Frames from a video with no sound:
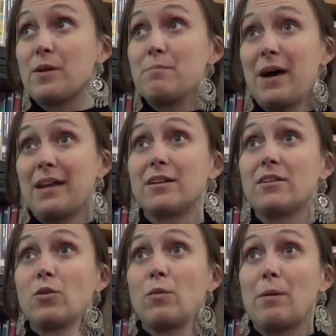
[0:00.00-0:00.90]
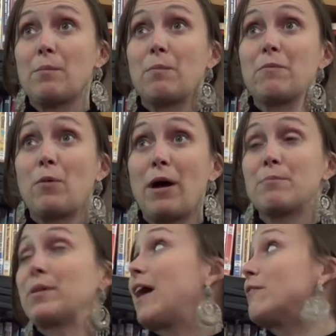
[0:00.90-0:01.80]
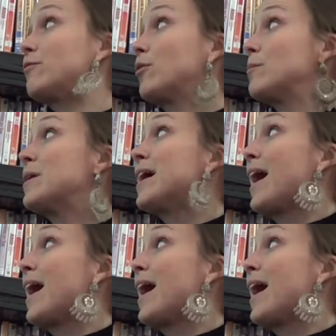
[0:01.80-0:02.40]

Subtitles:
embedded in the web platform,